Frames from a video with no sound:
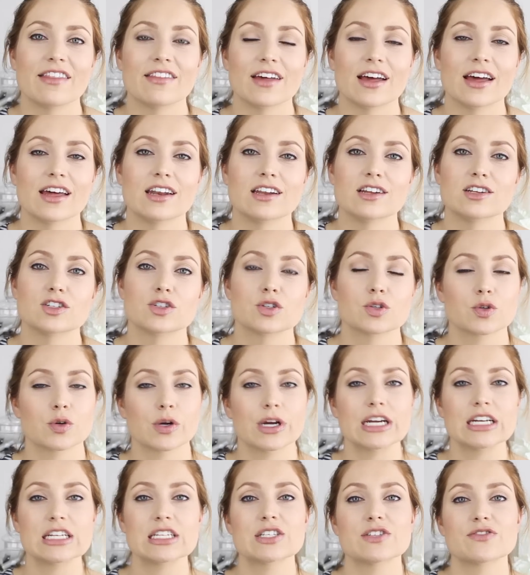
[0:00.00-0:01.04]
And then
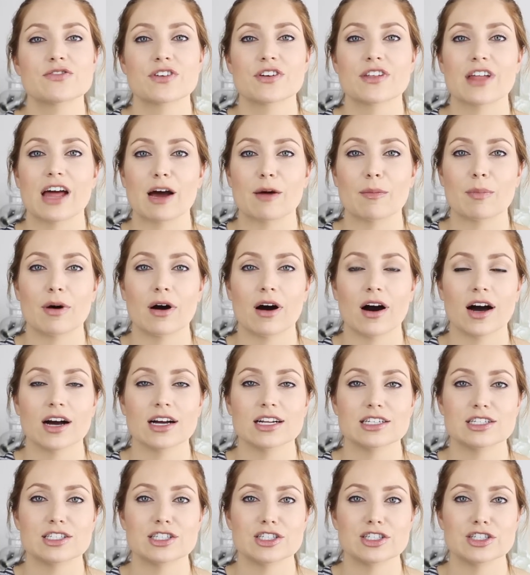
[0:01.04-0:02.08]
transfer that
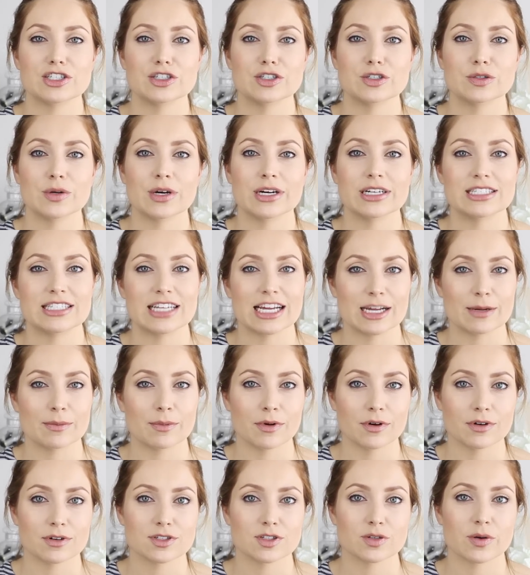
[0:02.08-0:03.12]
pot to a
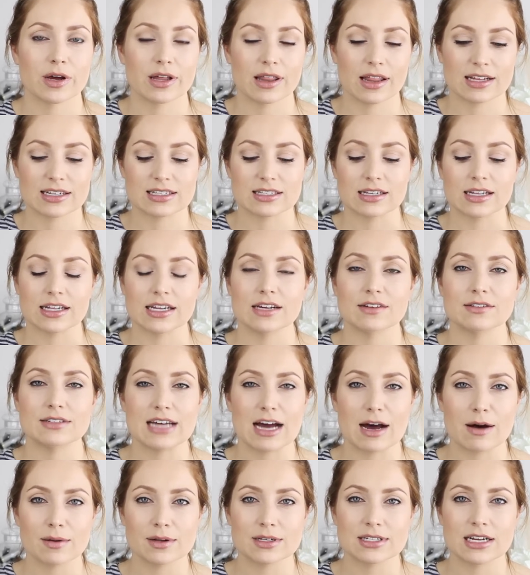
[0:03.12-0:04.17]
table. So I like to lay a
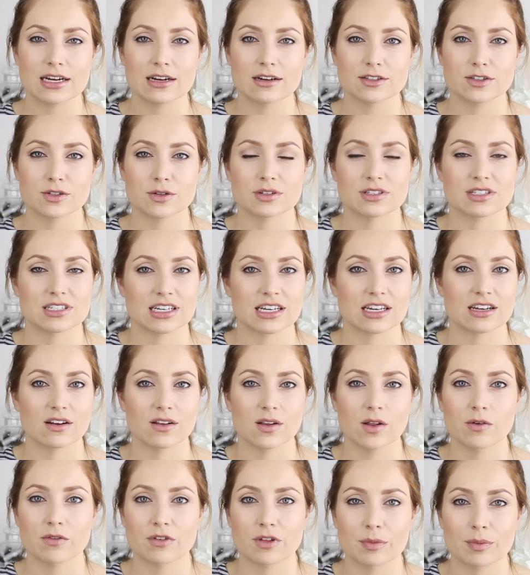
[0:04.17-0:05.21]
towel down so it doesn't get
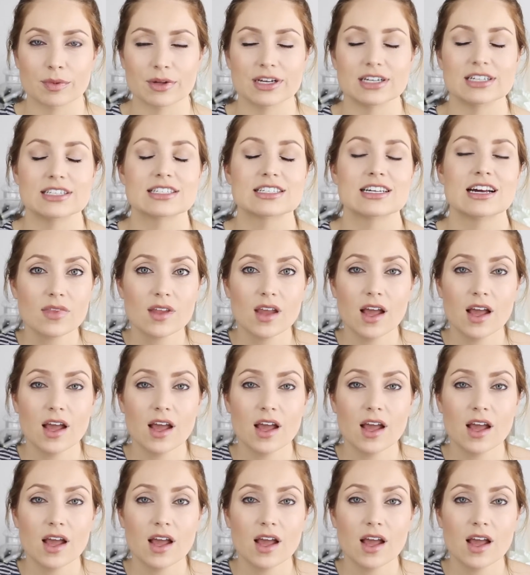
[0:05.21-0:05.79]
all over the place.